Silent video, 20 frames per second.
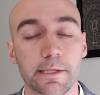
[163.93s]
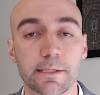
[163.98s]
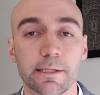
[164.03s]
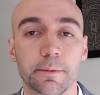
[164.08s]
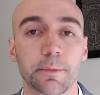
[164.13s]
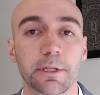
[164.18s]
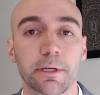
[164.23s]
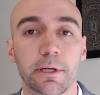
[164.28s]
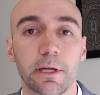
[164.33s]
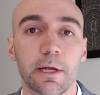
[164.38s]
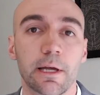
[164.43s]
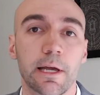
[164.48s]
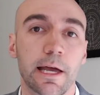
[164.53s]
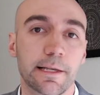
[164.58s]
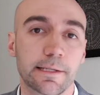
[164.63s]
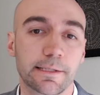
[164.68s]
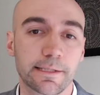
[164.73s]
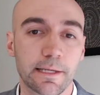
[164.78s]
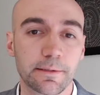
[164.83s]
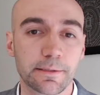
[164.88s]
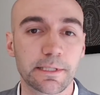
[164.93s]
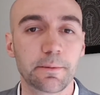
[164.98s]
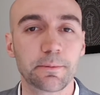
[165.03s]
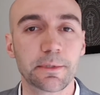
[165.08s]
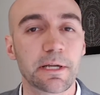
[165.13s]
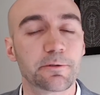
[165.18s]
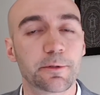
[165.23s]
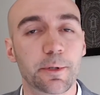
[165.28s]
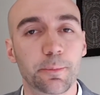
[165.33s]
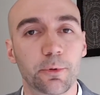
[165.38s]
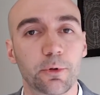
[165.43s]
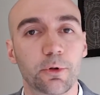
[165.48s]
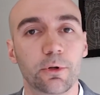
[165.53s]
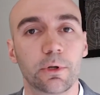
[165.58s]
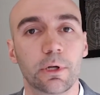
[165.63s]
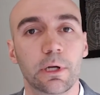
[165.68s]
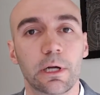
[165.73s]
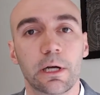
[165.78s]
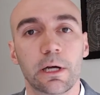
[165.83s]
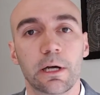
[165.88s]
I mean, sometimes people
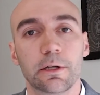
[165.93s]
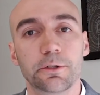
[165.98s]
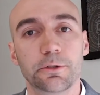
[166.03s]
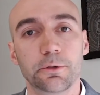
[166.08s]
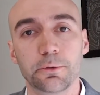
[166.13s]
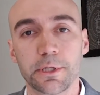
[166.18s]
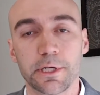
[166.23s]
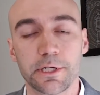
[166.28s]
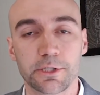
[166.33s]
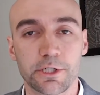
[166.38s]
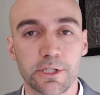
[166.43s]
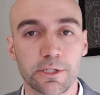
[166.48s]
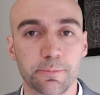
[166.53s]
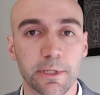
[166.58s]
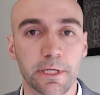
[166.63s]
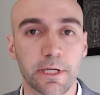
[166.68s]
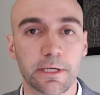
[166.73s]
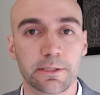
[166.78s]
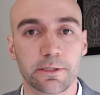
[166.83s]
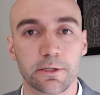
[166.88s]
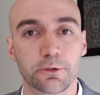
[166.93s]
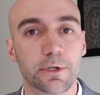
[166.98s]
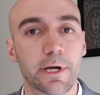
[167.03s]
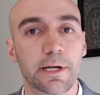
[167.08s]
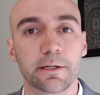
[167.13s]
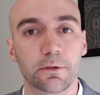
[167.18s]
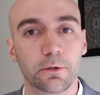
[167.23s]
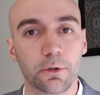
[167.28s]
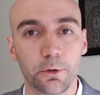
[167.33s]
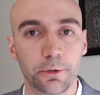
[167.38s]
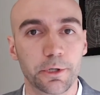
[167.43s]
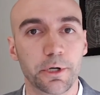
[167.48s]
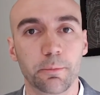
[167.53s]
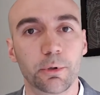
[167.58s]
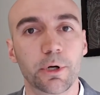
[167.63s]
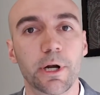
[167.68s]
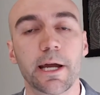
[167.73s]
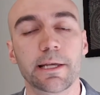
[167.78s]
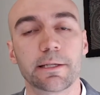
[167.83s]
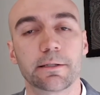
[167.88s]
do this just because they're trying to lower your
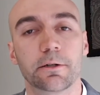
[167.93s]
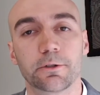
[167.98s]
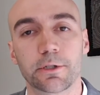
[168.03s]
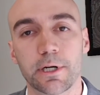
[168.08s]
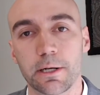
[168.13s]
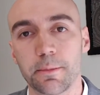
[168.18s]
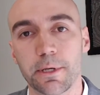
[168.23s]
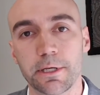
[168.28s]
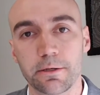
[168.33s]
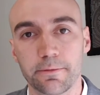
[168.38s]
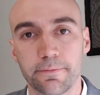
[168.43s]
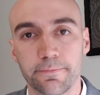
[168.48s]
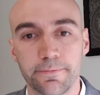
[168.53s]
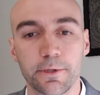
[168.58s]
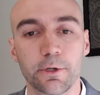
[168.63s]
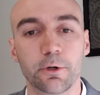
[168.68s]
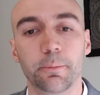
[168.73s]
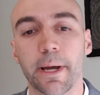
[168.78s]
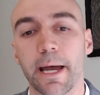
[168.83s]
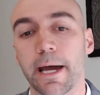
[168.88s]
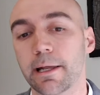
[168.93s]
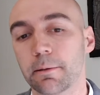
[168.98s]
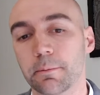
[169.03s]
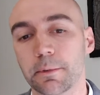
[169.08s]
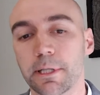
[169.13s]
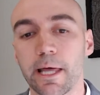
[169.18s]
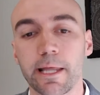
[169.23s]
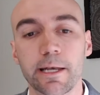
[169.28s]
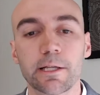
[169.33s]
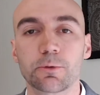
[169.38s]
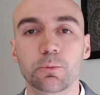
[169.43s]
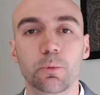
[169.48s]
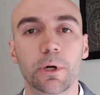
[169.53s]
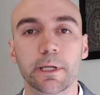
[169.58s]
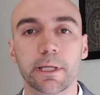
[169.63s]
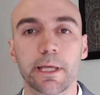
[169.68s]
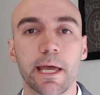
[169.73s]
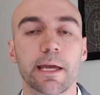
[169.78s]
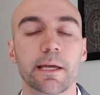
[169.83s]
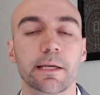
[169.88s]
price and they're trying to make you feel bad. I mean, that is one
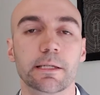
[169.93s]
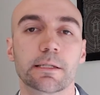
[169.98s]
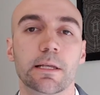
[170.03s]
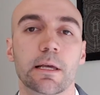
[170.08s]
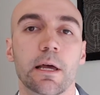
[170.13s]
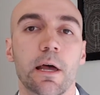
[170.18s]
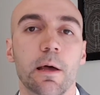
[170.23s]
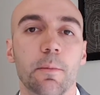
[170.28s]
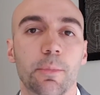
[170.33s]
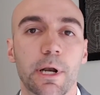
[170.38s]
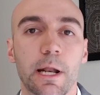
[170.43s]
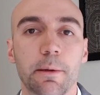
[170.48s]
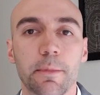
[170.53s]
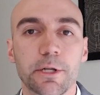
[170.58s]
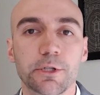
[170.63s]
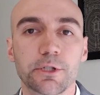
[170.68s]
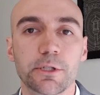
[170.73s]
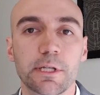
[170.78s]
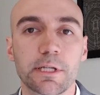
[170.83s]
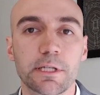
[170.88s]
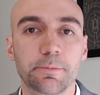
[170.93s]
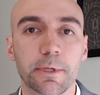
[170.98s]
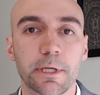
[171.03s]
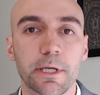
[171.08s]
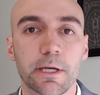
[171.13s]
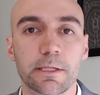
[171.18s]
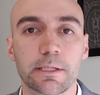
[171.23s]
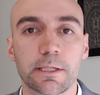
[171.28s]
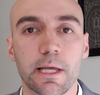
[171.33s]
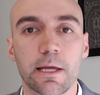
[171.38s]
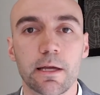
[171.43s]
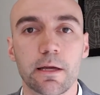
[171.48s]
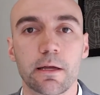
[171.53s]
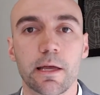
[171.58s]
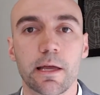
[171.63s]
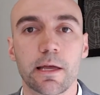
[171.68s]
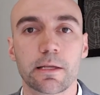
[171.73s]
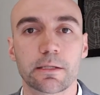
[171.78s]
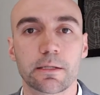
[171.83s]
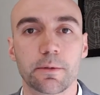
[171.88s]
case. But I mention these because
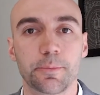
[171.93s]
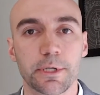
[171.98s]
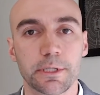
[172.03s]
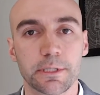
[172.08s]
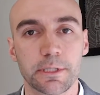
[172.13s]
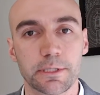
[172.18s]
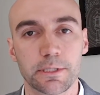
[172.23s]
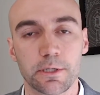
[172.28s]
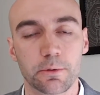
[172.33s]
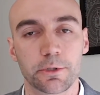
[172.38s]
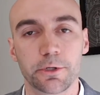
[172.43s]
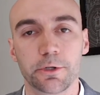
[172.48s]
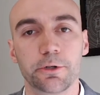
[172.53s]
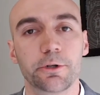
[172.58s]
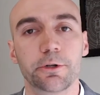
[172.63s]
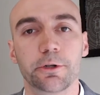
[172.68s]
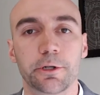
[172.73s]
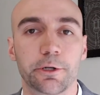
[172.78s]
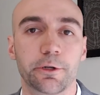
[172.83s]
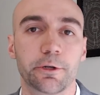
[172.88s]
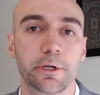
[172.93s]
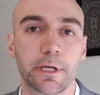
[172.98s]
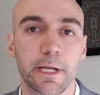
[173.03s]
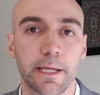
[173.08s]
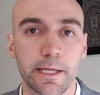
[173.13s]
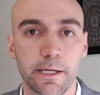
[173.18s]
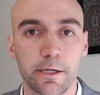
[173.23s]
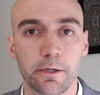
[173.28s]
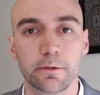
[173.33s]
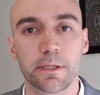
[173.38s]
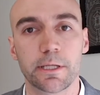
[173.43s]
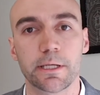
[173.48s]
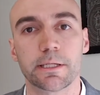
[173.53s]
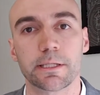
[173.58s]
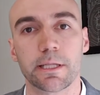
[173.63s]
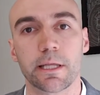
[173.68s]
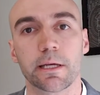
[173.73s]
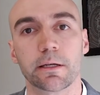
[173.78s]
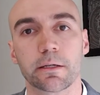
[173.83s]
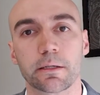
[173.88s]
as a business owner, you're going to hear these
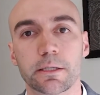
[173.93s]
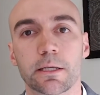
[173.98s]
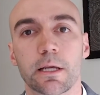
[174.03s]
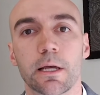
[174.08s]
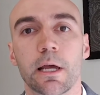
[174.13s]
things.